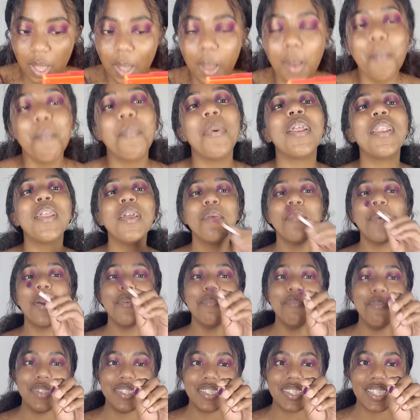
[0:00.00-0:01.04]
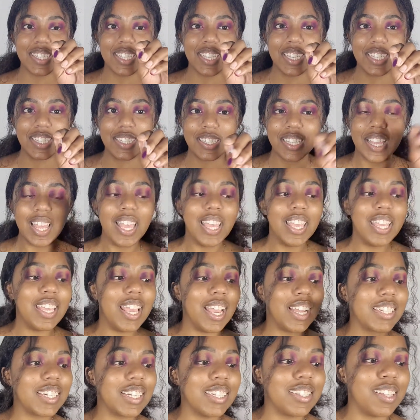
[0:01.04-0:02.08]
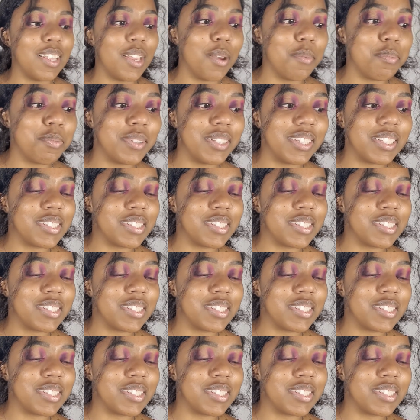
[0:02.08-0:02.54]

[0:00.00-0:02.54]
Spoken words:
But him admitting it, yeah, I got the happiness